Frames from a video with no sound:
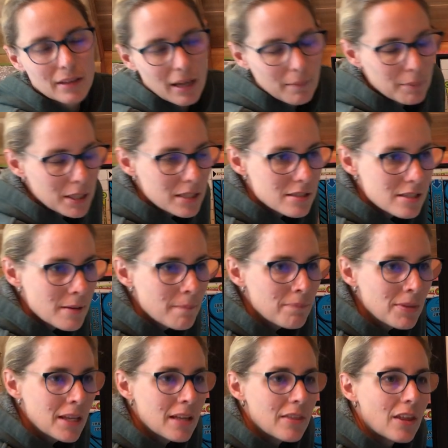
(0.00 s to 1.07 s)
That means
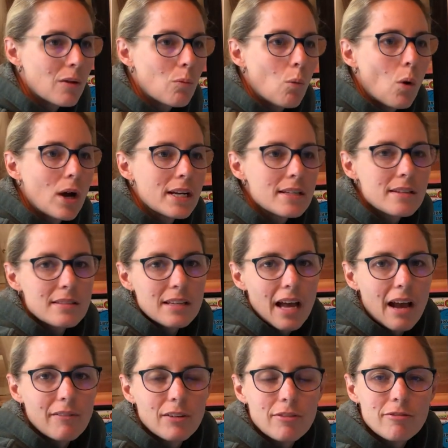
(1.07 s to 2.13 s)
that one doesn't
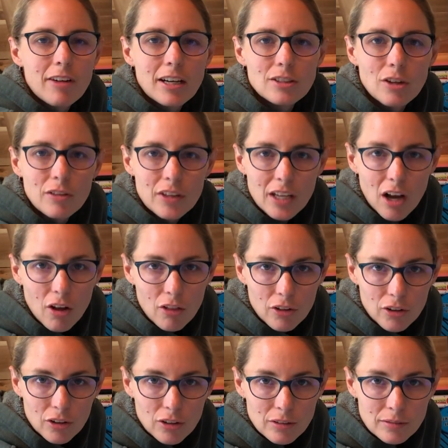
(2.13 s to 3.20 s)
have an effect on the other.